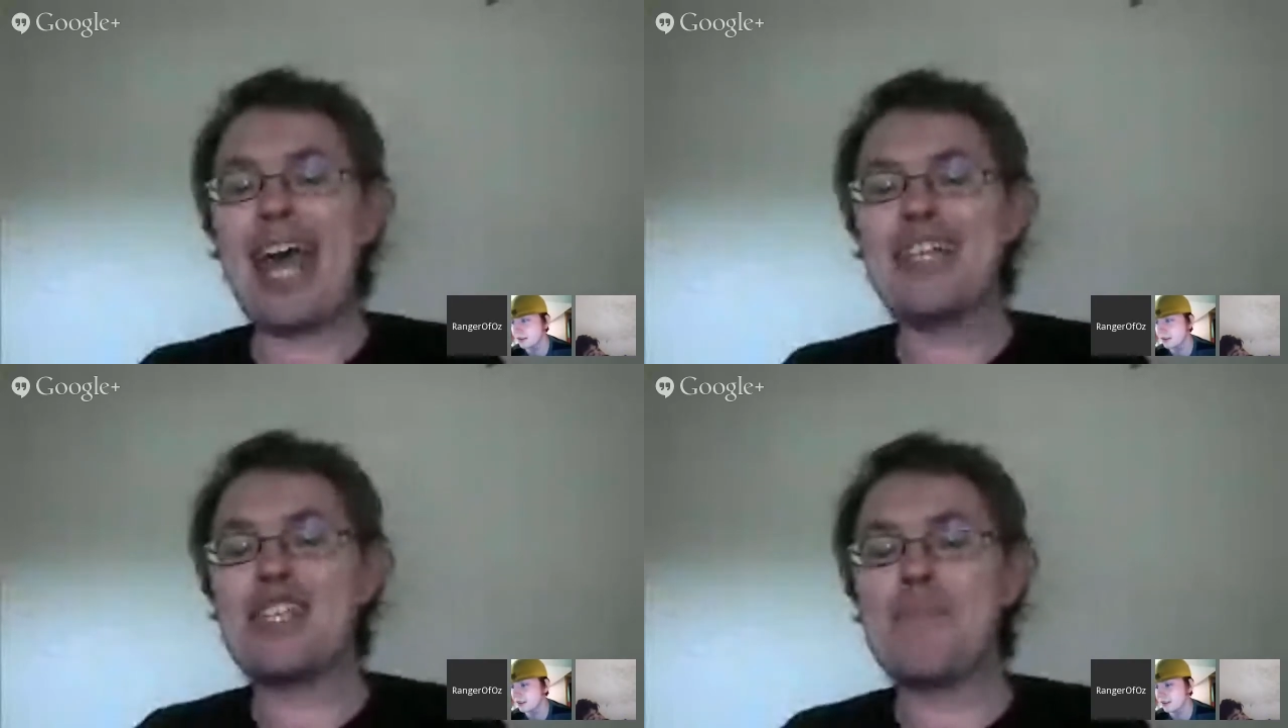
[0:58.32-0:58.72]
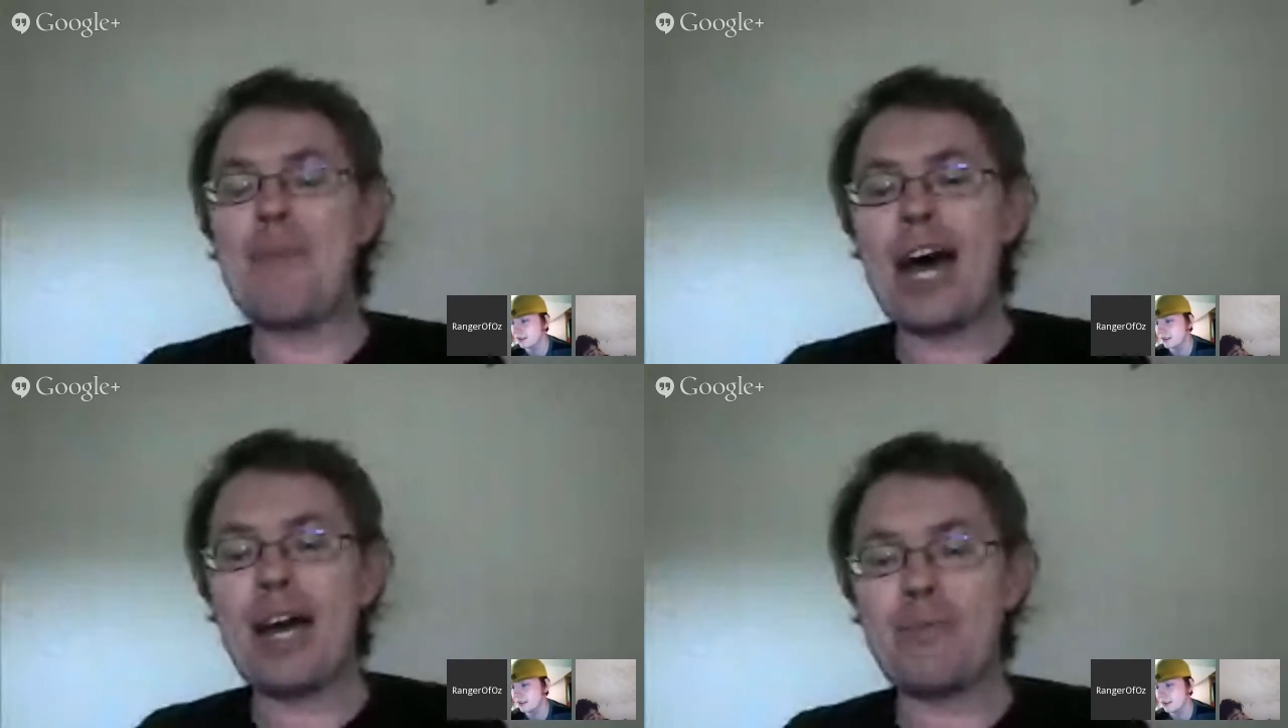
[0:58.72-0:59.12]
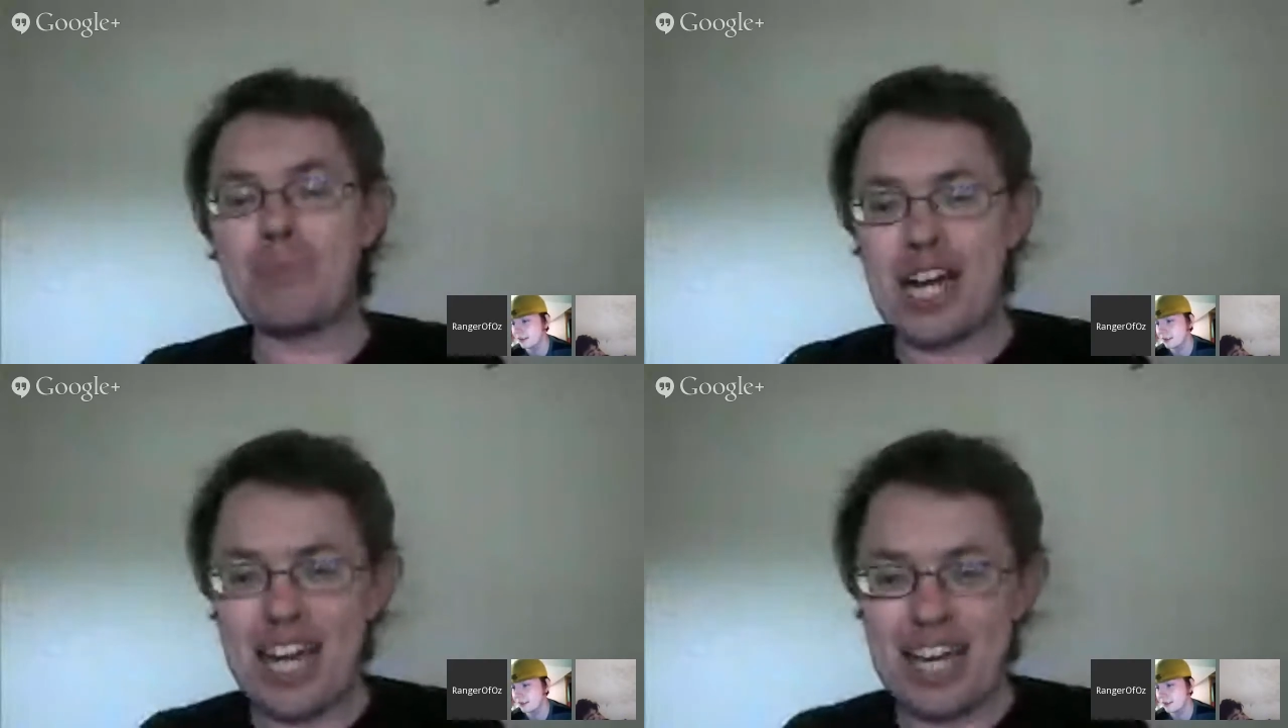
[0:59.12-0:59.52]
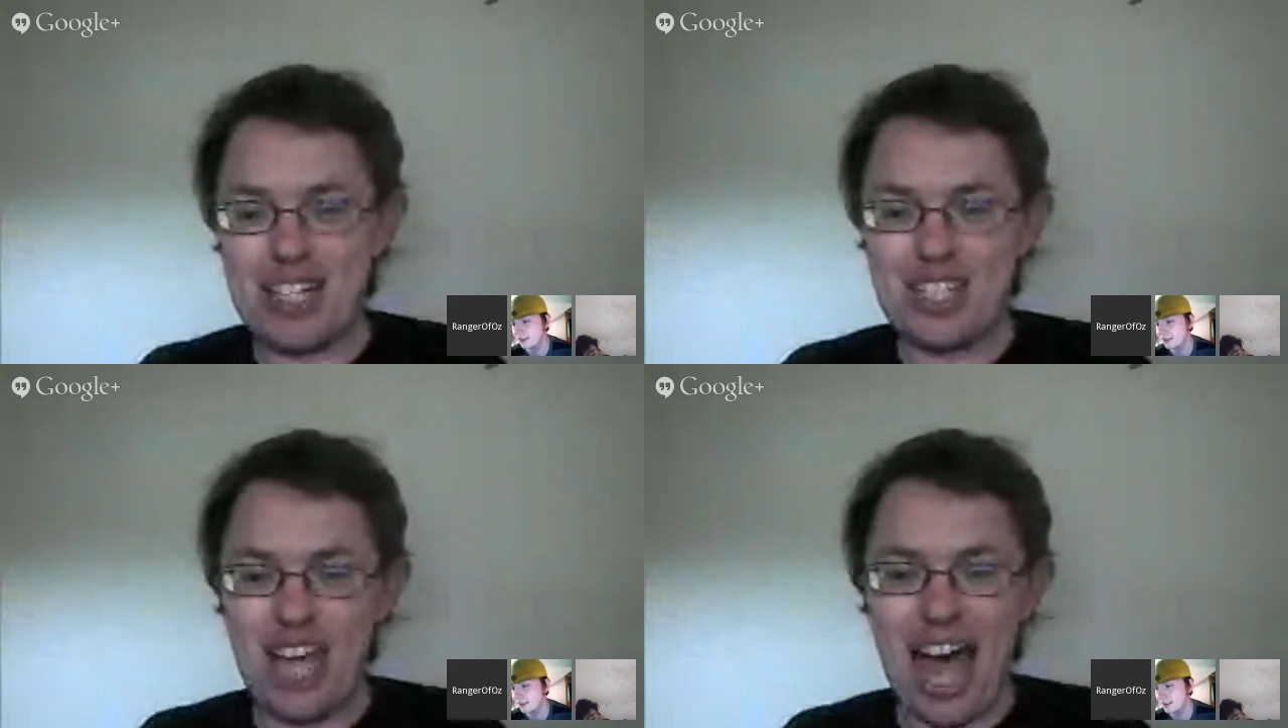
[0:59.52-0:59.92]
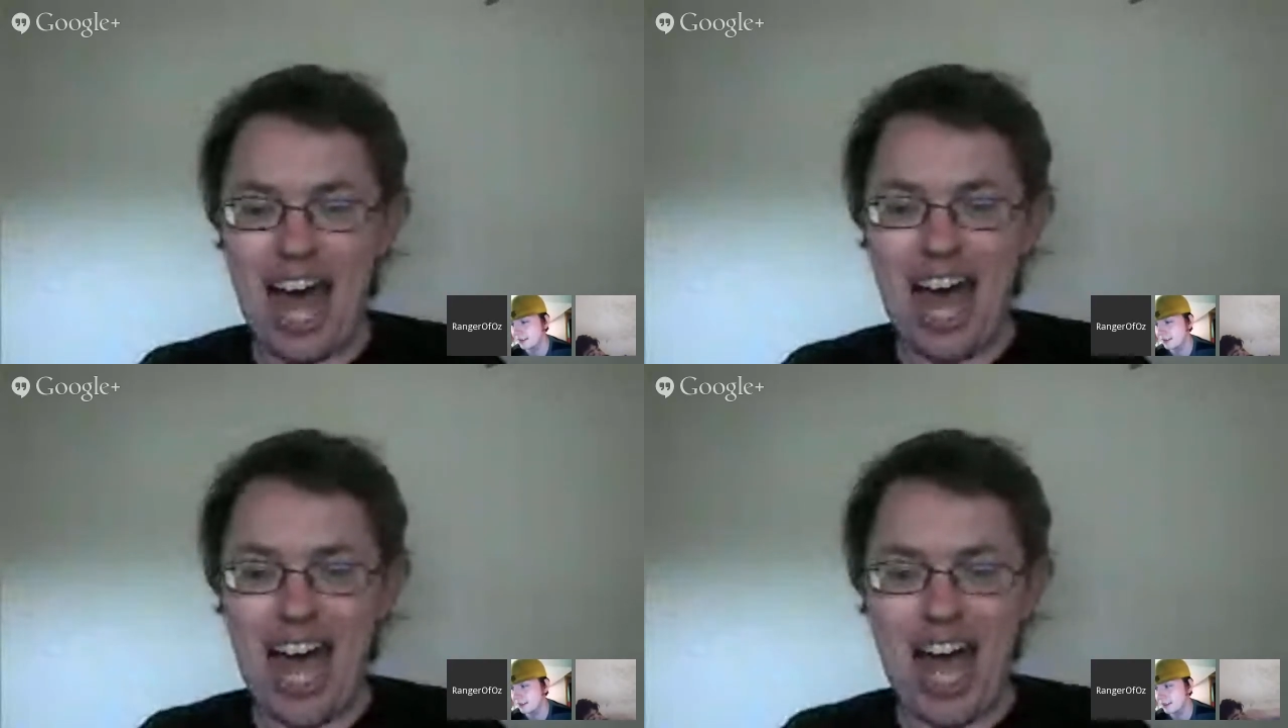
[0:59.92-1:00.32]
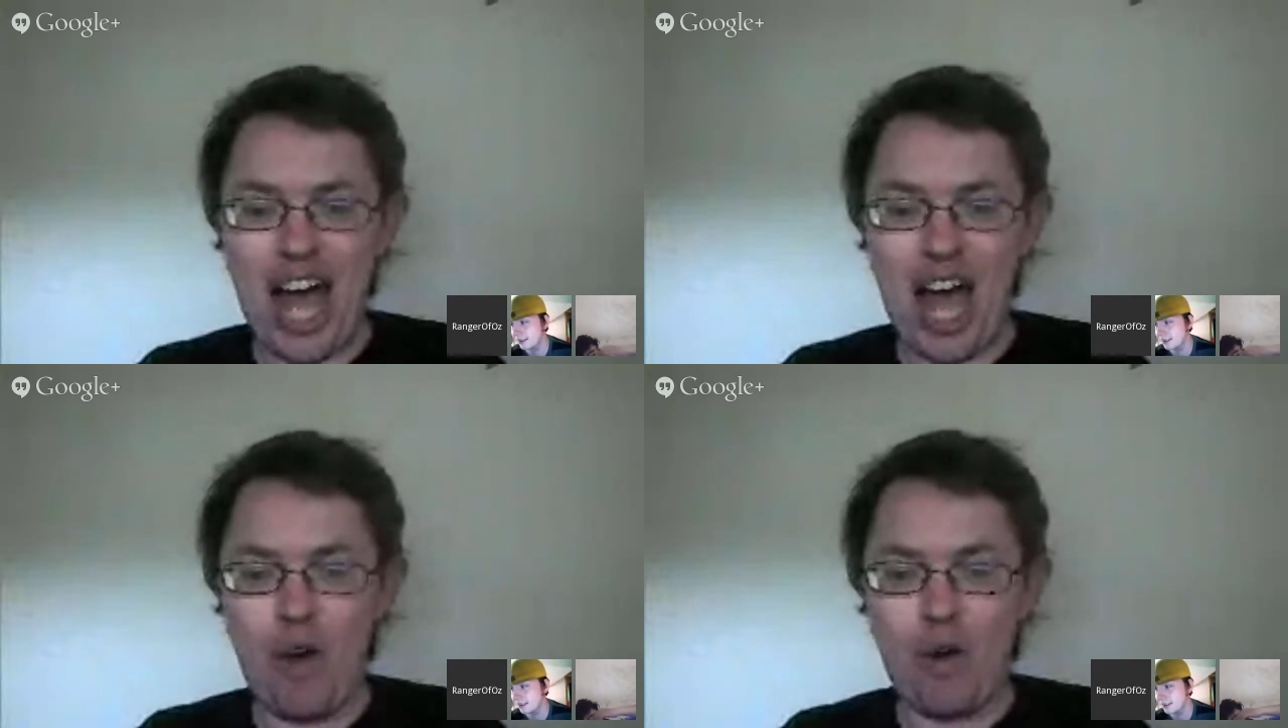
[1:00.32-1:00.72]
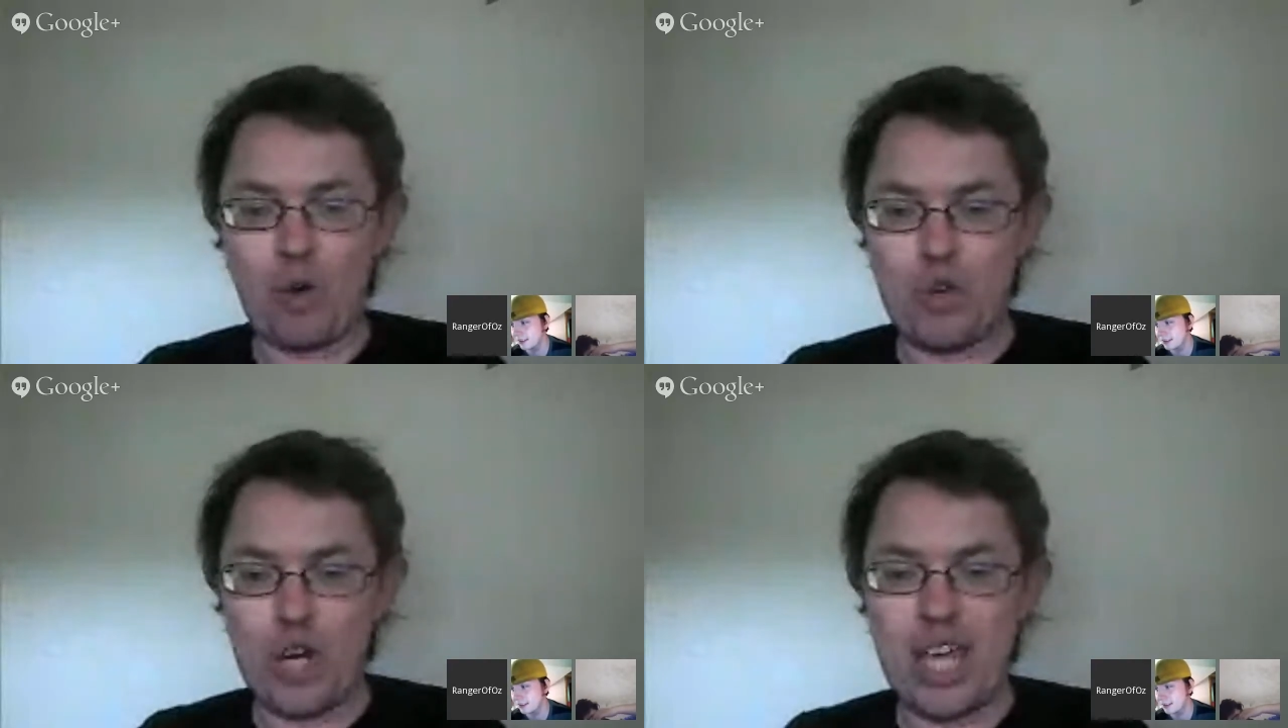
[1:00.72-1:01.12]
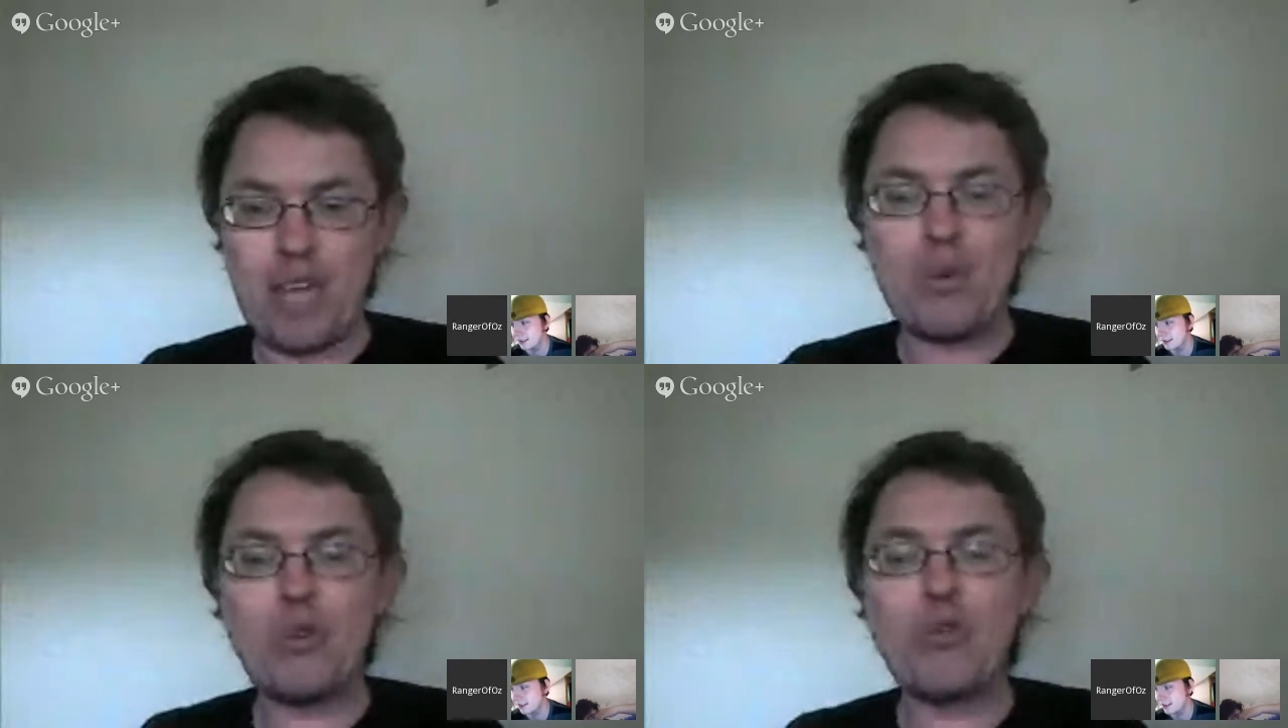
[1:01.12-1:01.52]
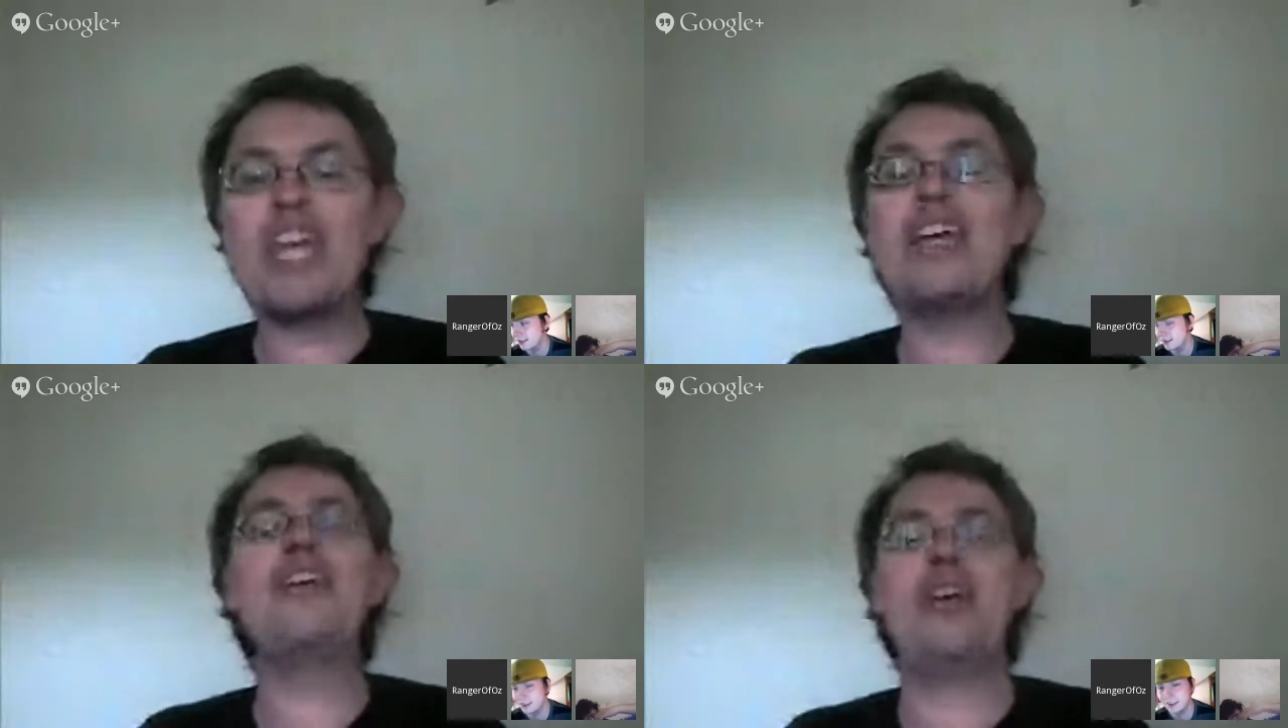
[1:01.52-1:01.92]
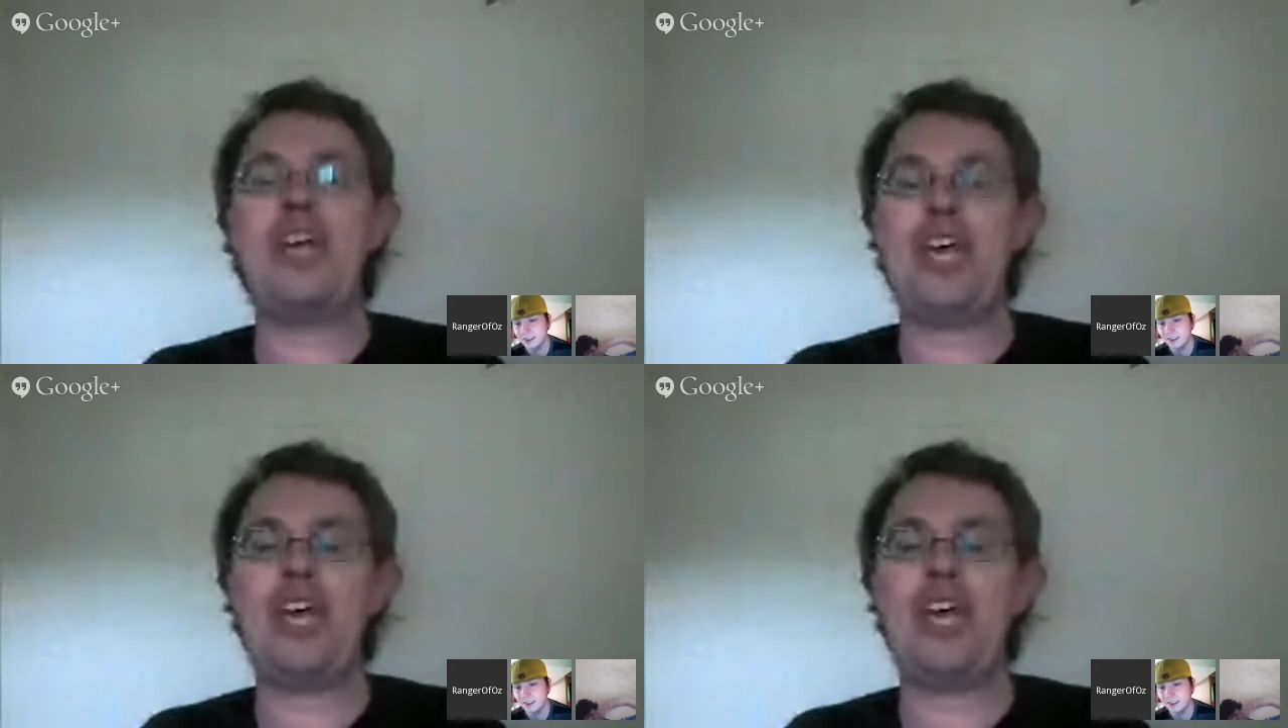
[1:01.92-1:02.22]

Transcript: and Saban Brands are rebooting